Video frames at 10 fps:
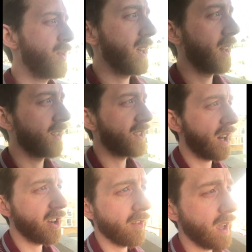being in
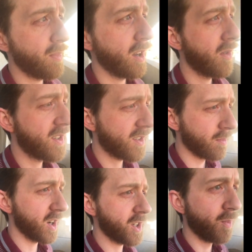Saudi Arabia, which is a
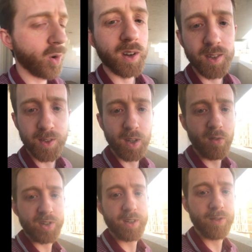much more
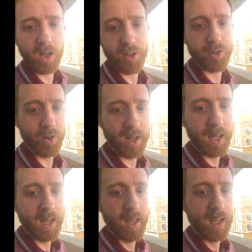conservative country.
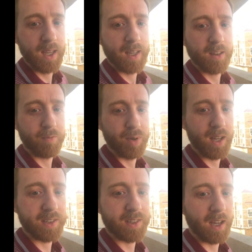
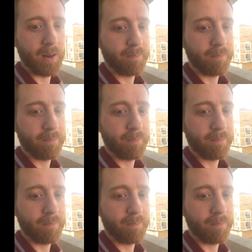But